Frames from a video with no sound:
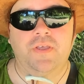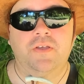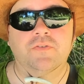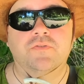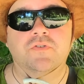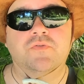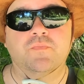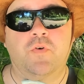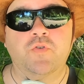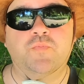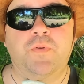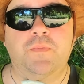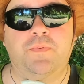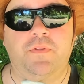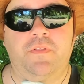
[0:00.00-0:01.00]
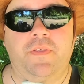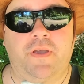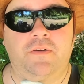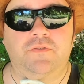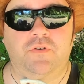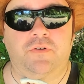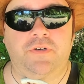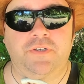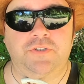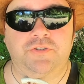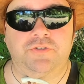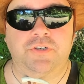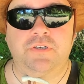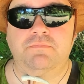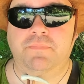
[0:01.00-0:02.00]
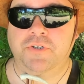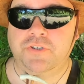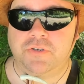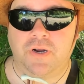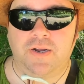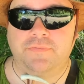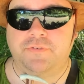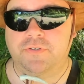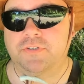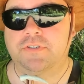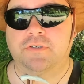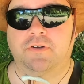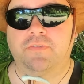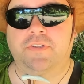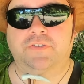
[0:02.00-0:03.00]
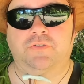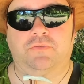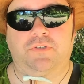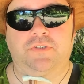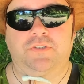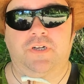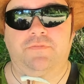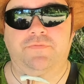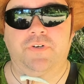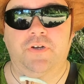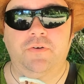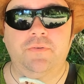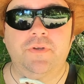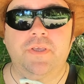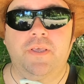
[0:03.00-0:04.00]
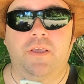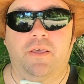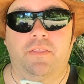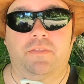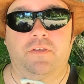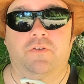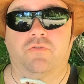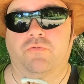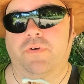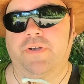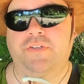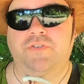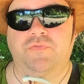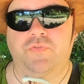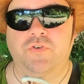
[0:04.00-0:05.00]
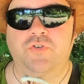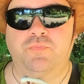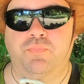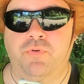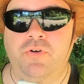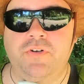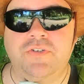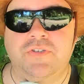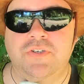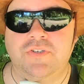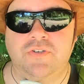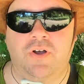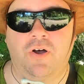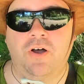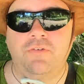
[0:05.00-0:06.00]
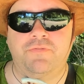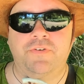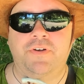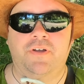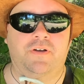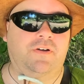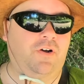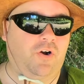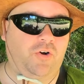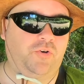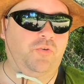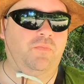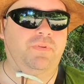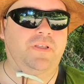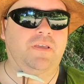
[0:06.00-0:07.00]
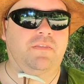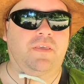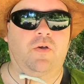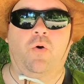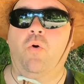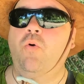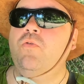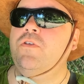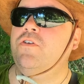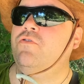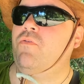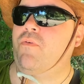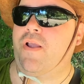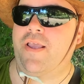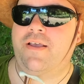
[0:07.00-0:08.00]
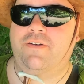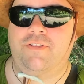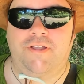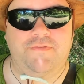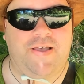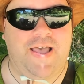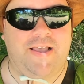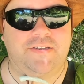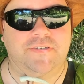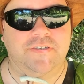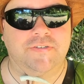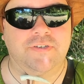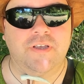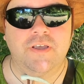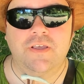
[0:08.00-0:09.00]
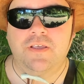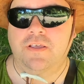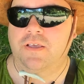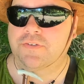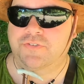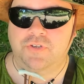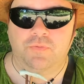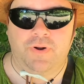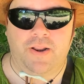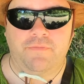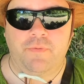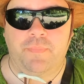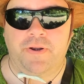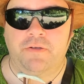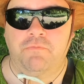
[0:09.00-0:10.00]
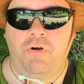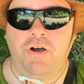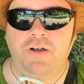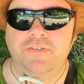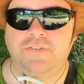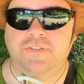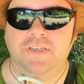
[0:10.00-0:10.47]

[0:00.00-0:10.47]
So as most people in the outdoor industry, bushcrafters and all that sort of stuff know, the Gransfors Brooks is often arguably the holy grail of axes. It's the one everybody wants.